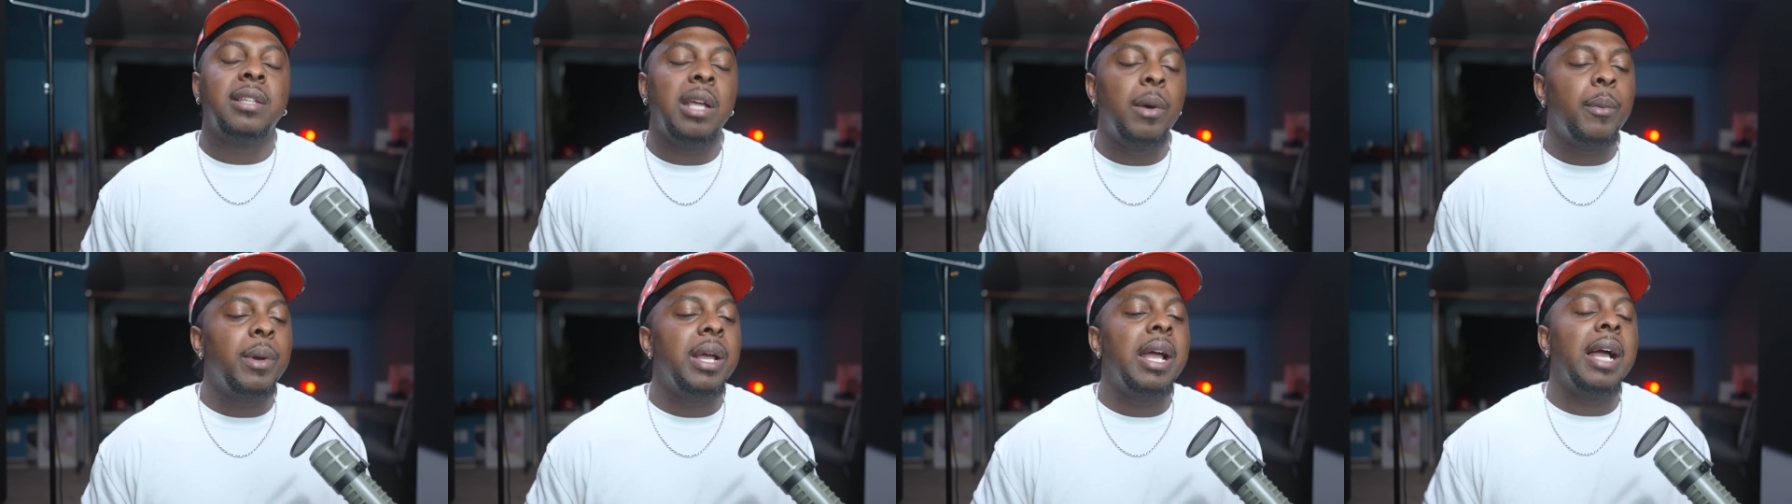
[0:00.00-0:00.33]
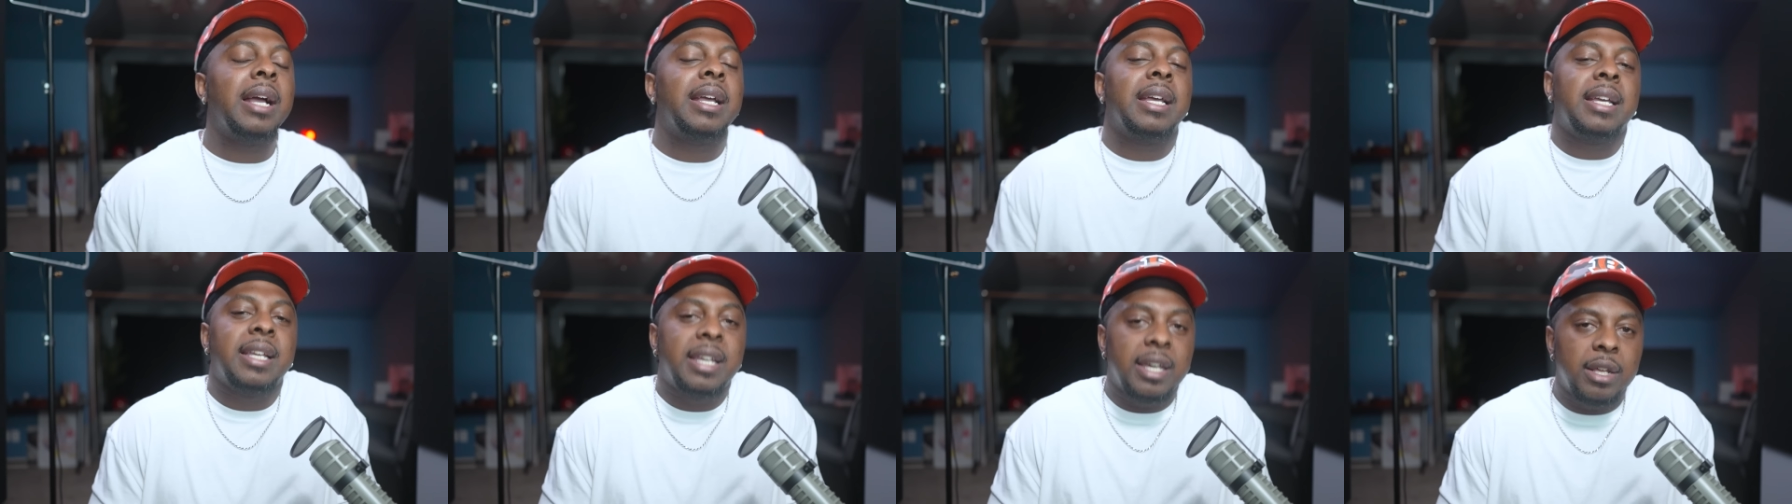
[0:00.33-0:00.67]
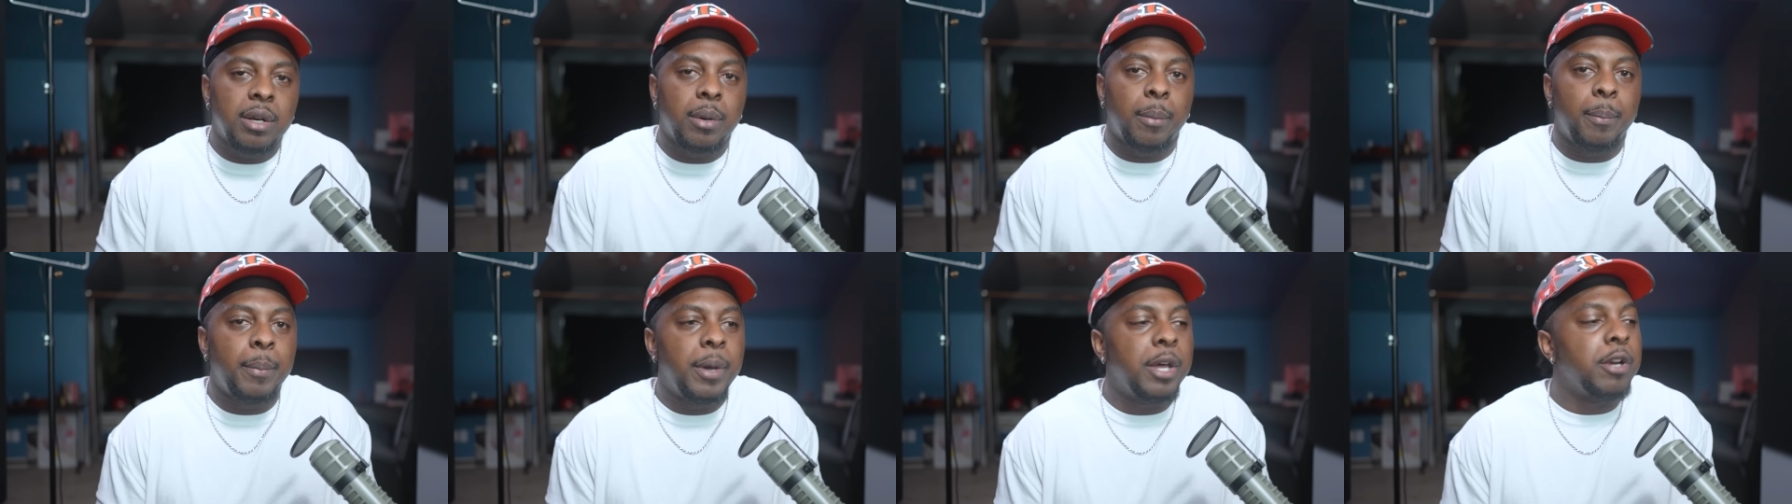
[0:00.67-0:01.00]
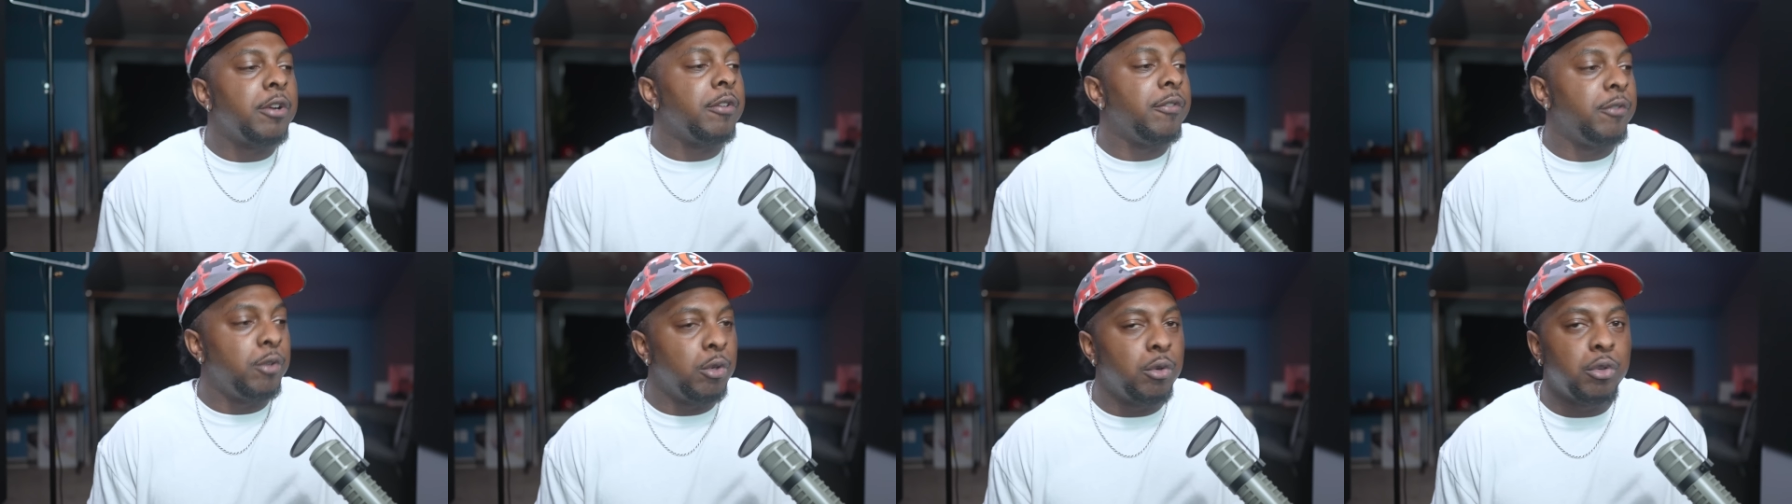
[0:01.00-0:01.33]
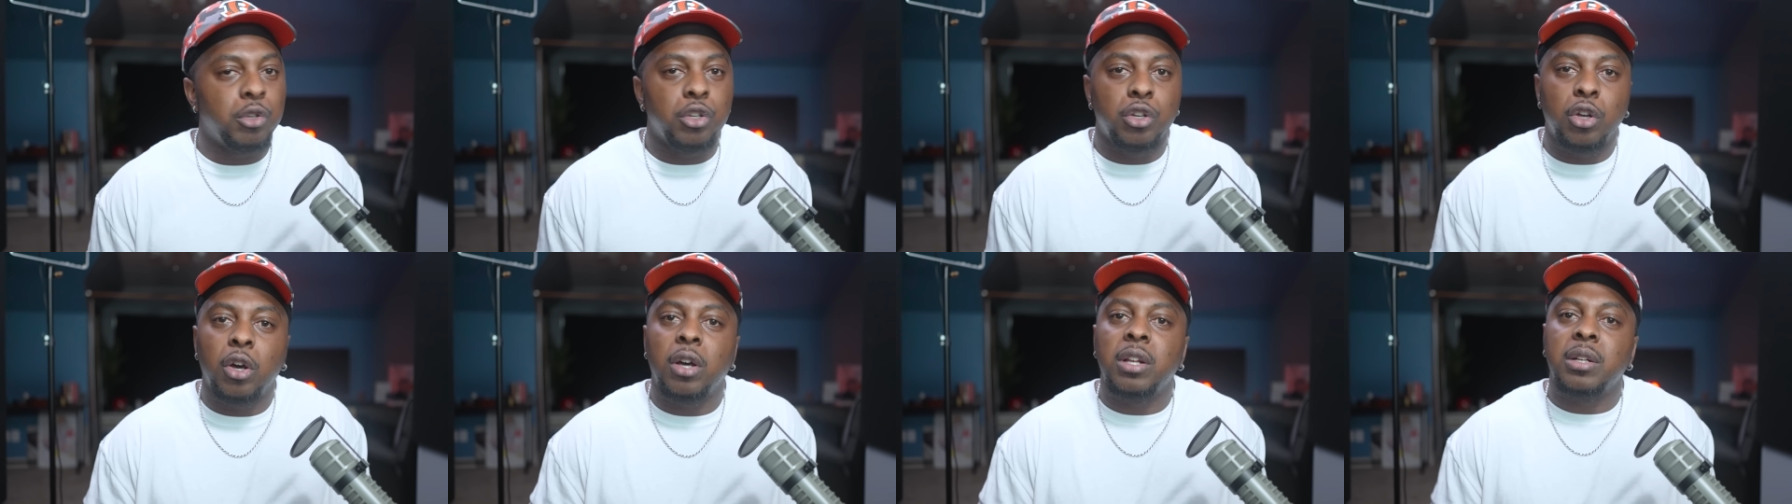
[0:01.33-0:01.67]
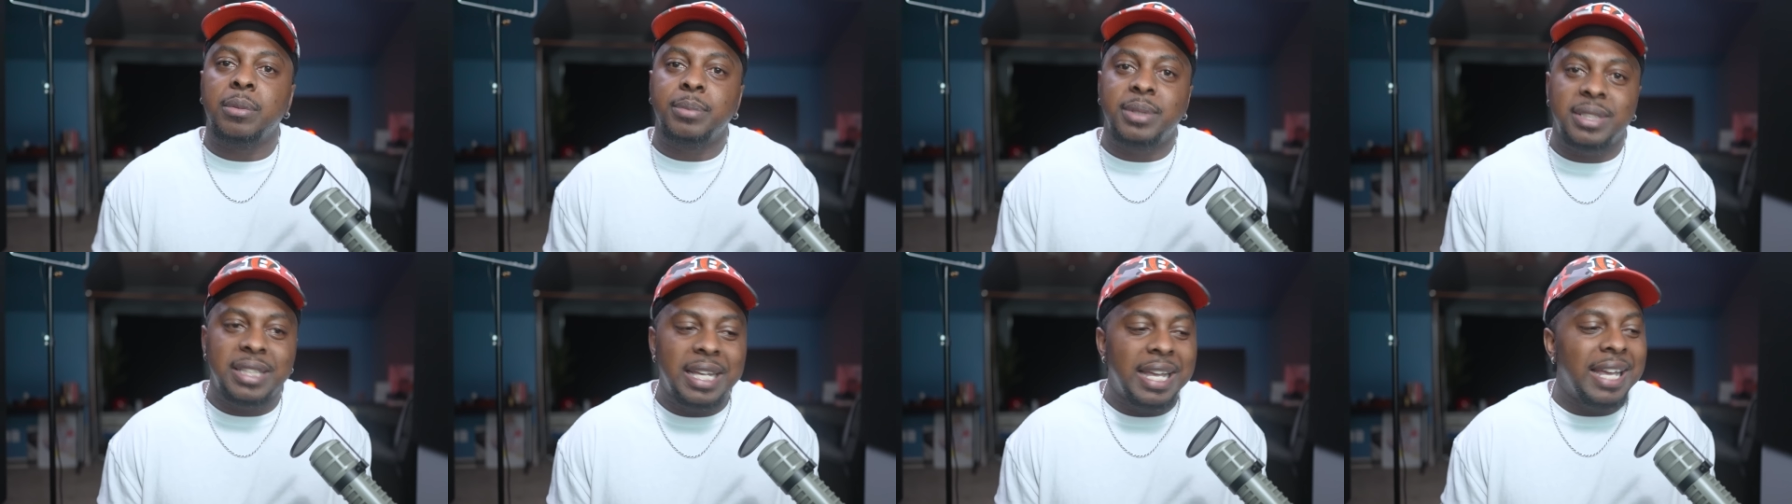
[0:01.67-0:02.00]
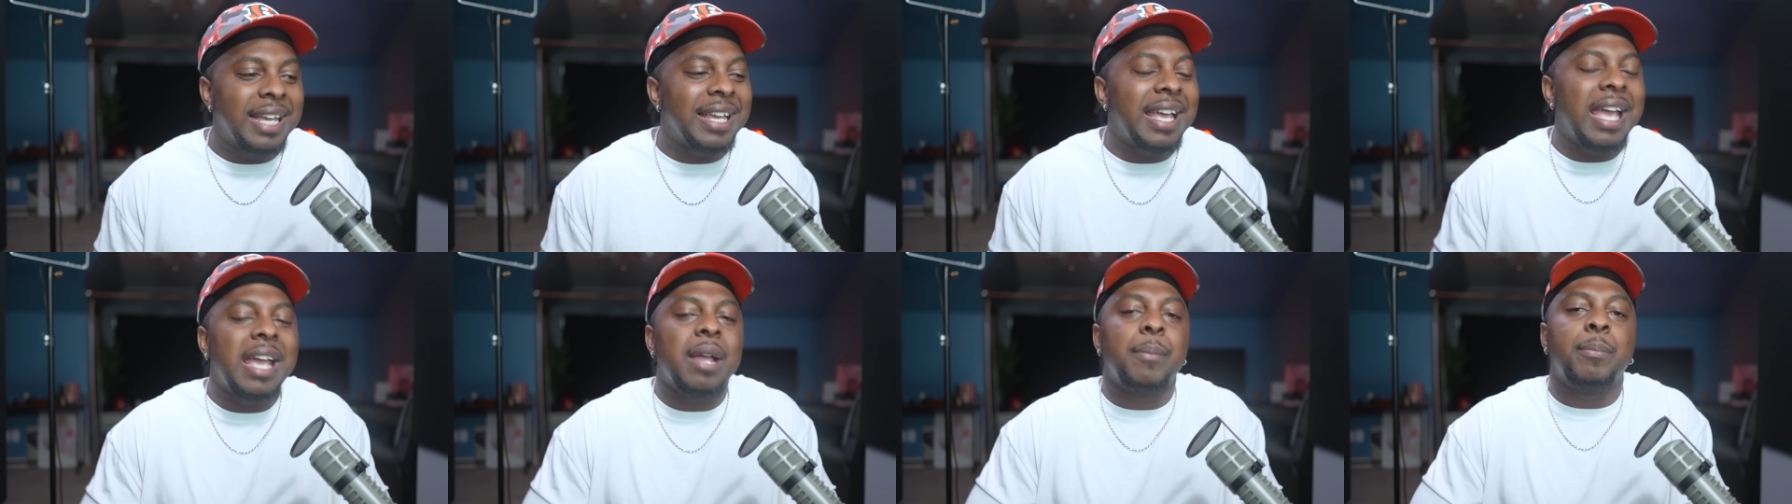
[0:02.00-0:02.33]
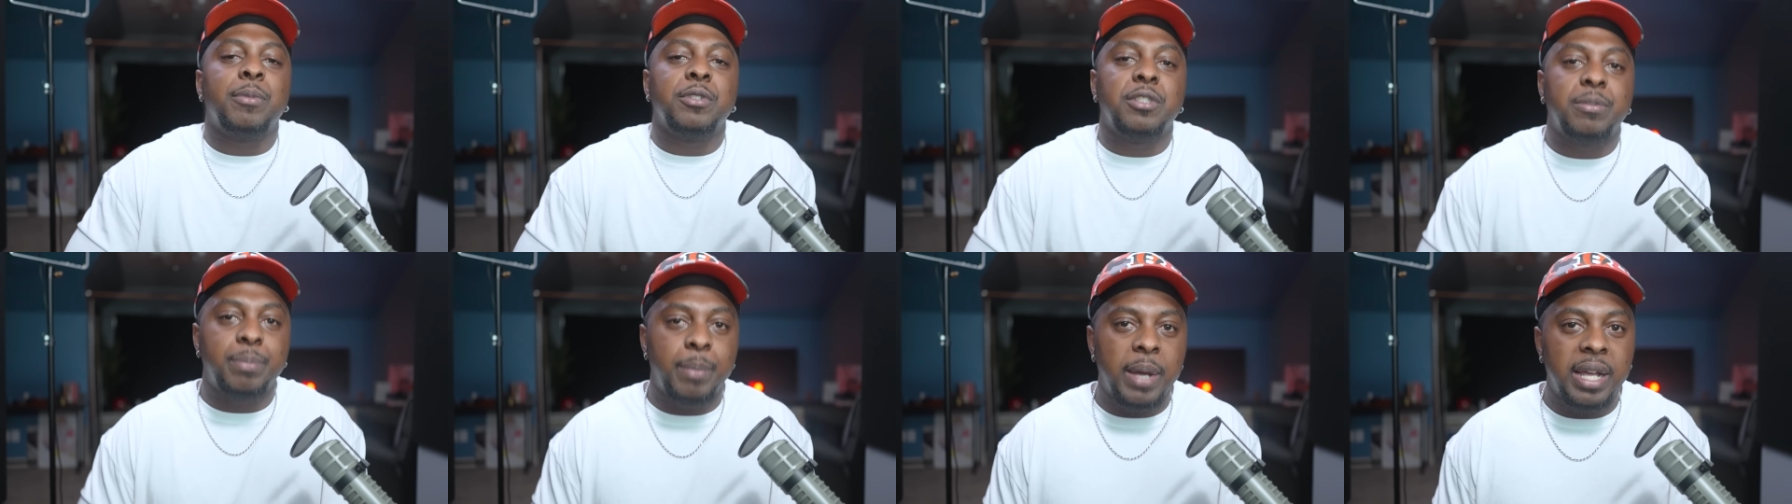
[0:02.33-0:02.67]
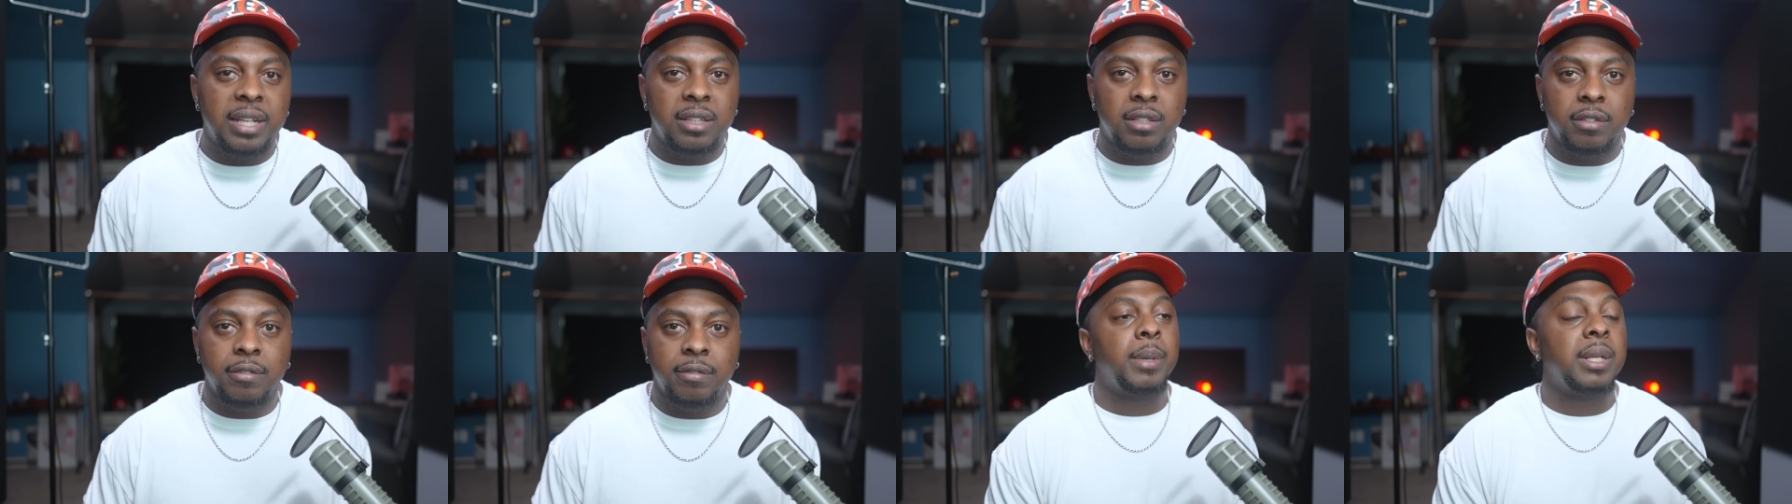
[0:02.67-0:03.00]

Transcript: That way I can get a better view, you know what I'm saying? Game perspective.